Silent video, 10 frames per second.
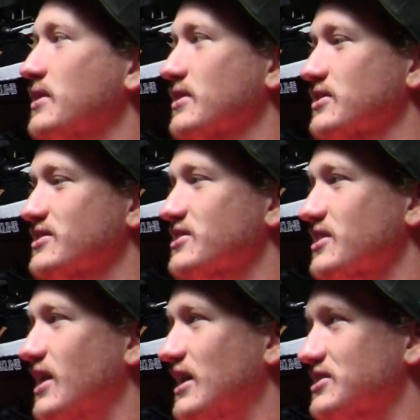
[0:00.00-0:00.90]

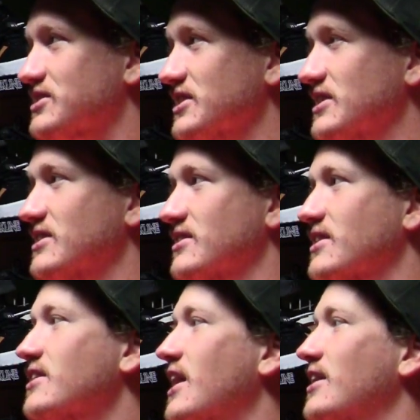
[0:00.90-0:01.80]
because I
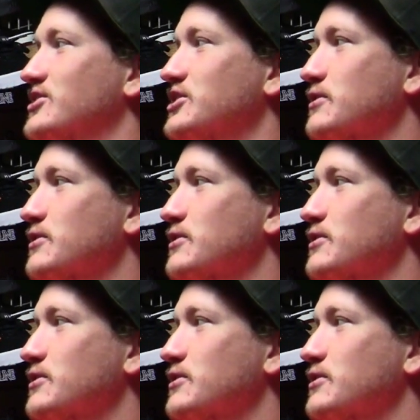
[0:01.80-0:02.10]
seen how